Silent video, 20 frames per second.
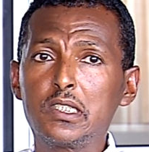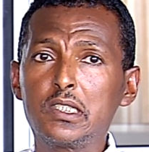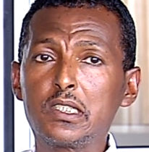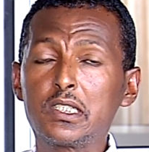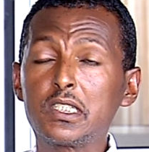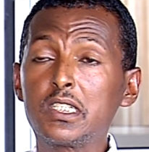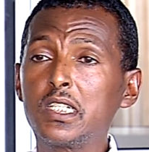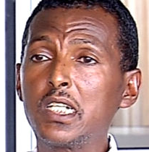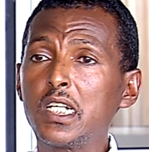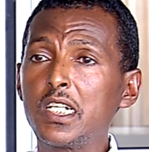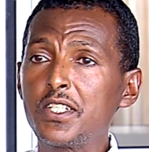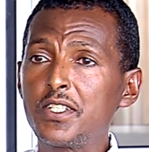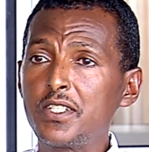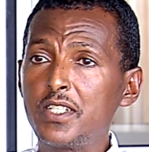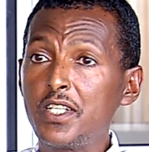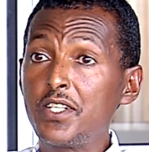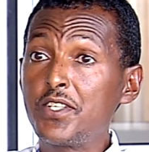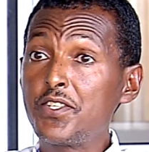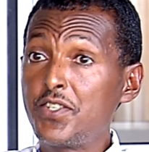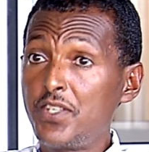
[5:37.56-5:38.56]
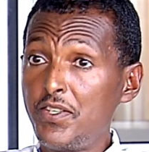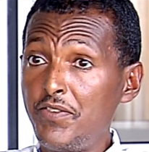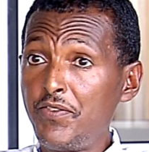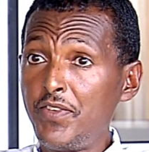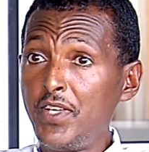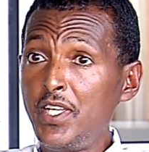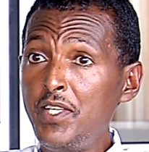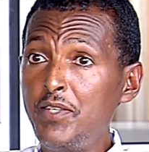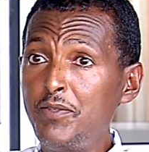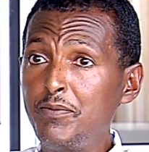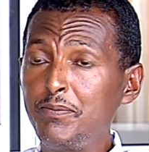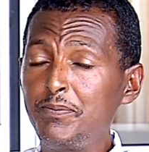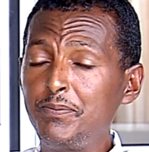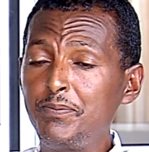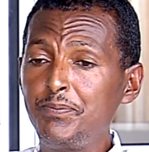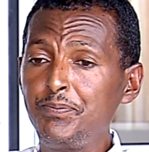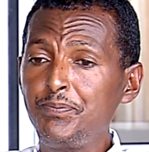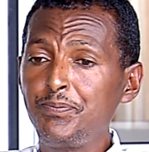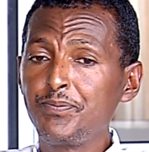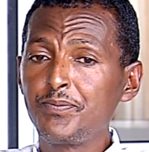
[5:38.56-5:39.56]
Regional State Chafe.
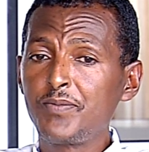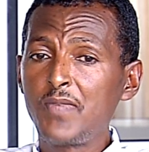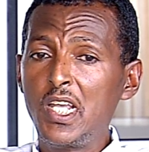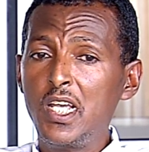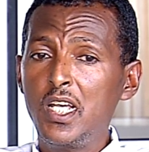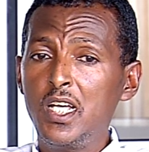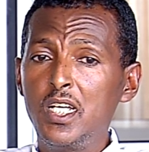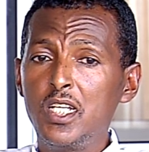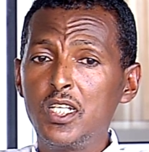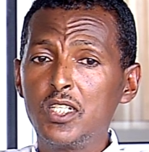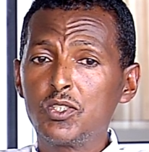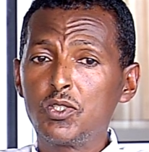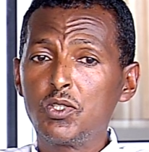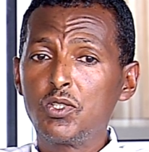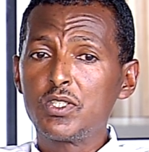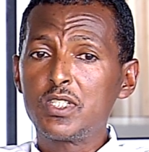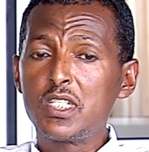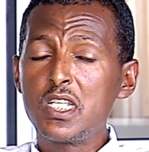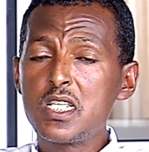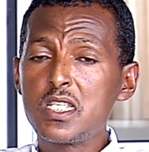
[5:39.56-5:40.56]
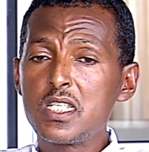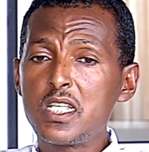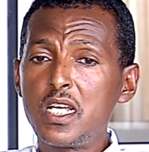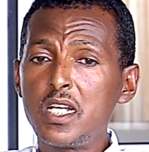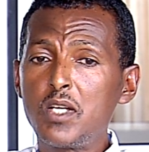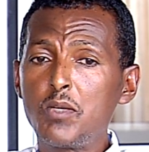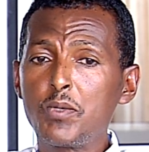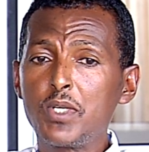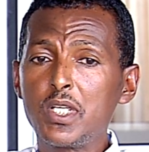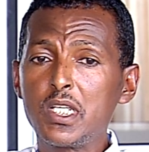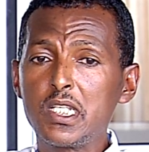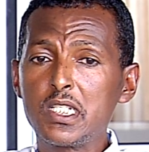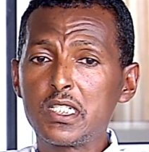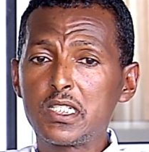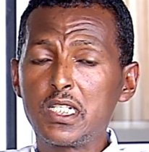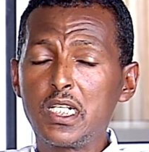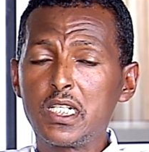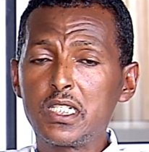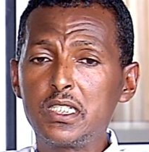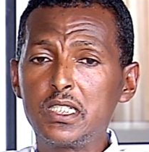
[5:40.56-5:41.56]
So since then we
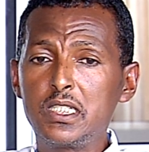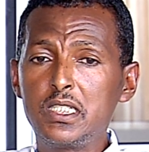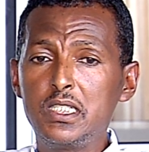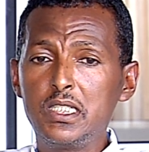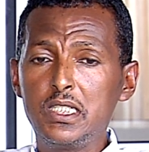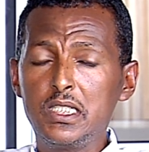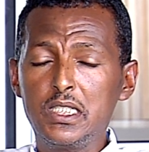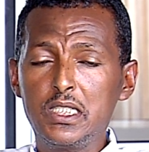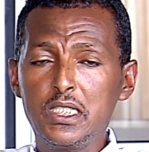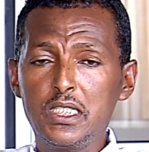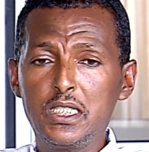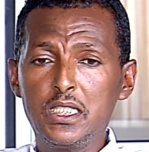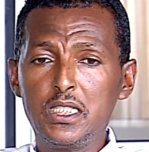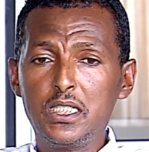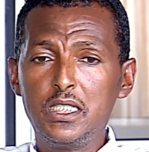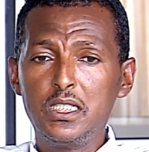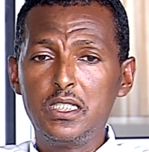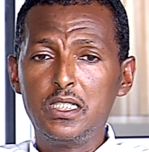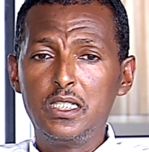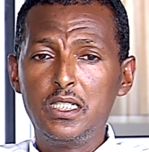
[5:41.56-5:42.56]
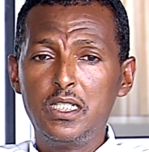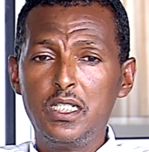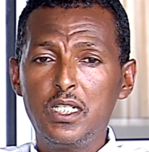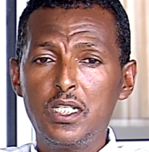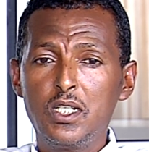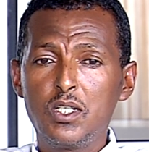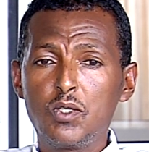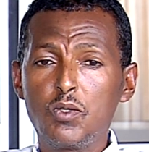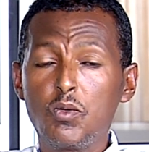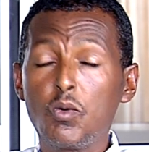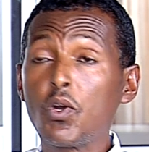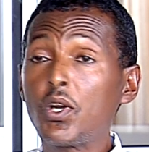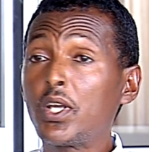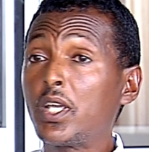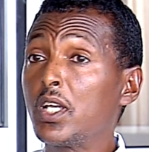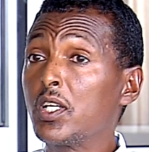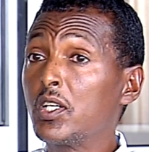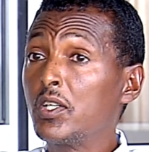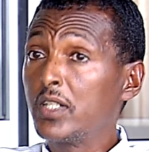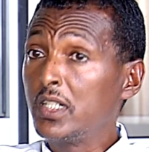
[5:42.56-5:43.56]
started
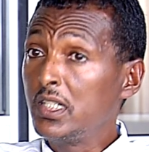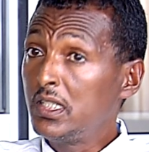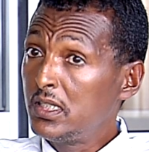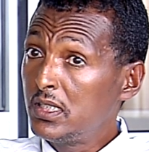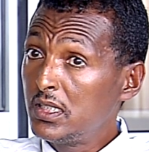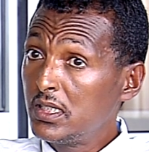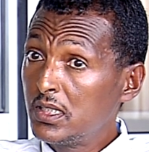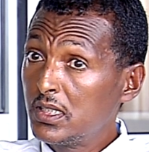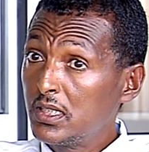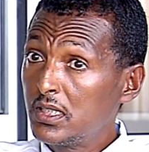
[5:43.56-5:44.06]
working on it.